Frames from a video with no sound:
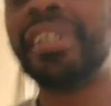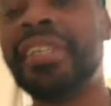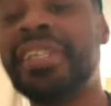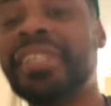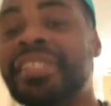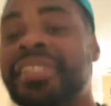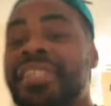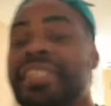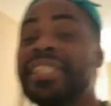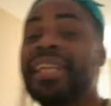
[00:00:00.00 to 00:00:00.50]

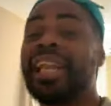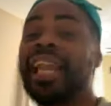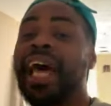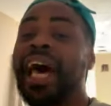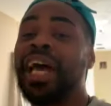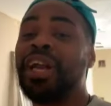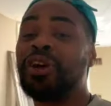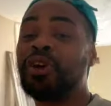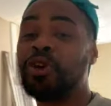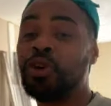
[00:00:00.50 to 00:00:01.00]
there's a lot
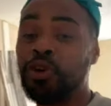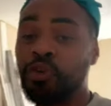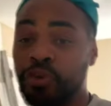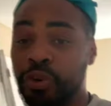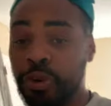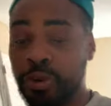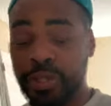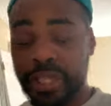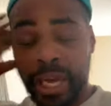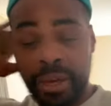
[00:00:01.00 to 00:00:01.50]
of
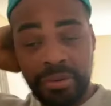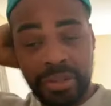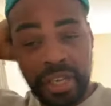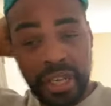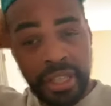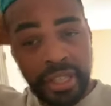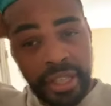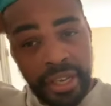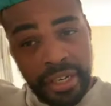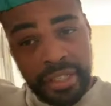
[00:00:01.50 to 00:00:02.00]
gurus out there
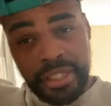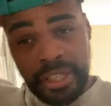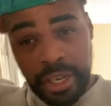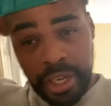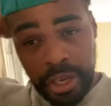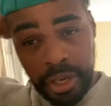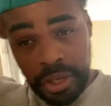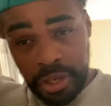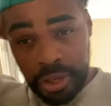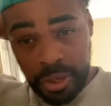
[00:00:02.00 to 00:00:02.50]
that'll
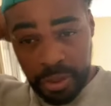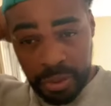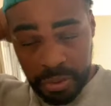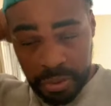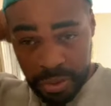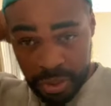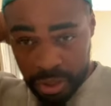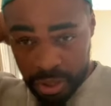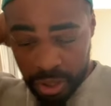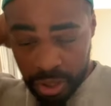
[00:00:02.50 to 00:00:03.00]
tell you
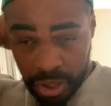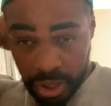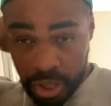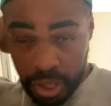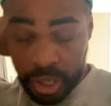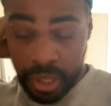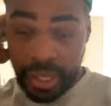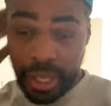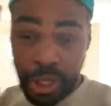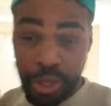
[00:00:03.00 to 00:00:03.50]

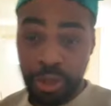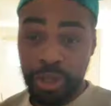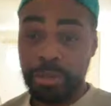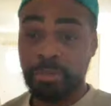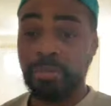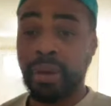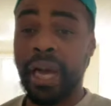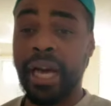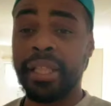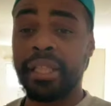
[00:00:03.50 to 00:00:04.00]
that you can
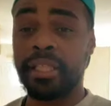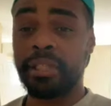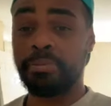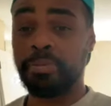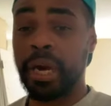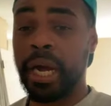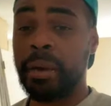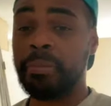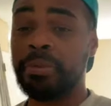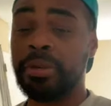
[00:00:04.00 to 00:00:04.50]
buy these
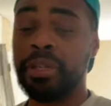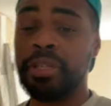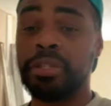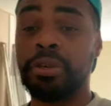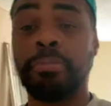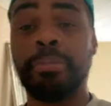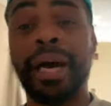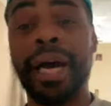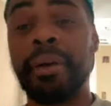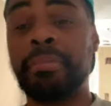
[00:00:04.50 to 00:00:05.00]
properties or
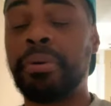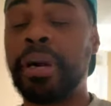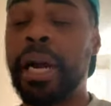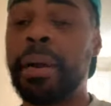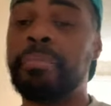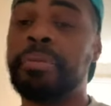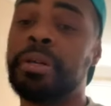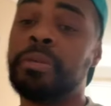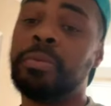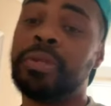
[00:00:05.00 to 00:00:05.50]
buy
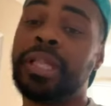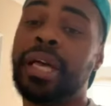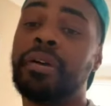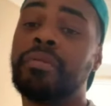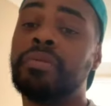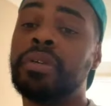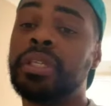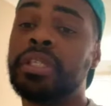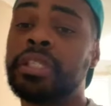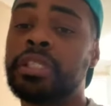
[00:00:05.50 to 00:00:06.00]
property without
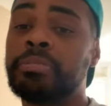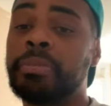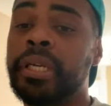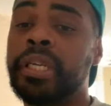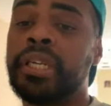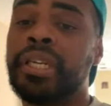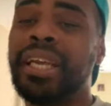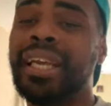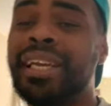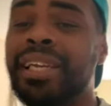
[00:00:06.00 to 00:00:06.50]
really
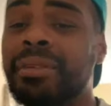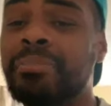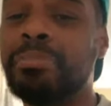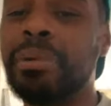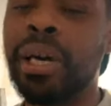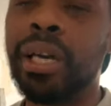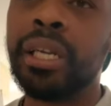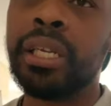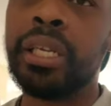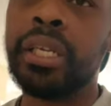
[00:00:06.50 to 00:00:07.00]
spending any
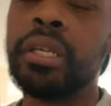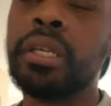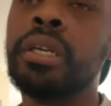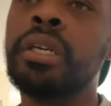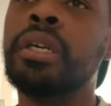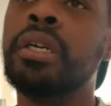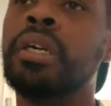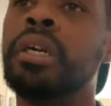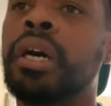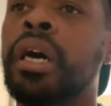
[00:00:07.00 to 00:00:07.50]
money
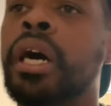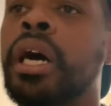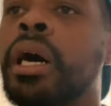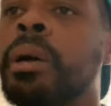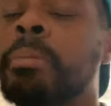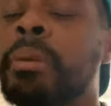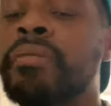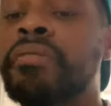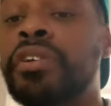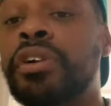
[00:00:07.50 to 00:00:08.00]

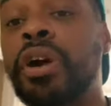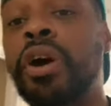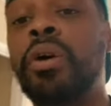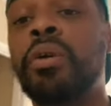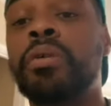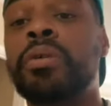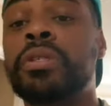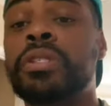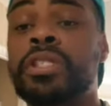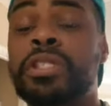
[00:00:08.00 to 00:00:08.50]

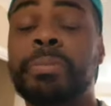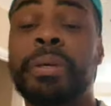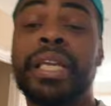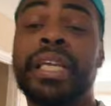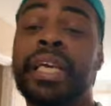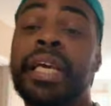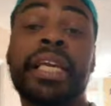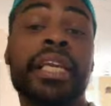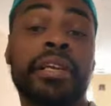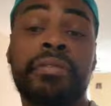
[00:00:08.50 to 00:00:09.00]
spending
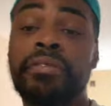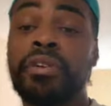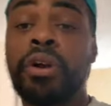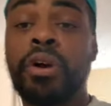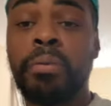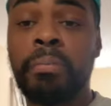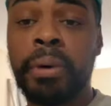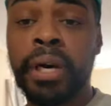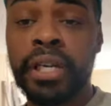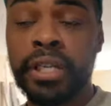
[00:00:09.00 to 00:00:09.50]
any of your
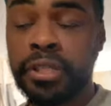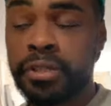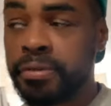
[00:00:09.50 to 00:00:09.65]
own money.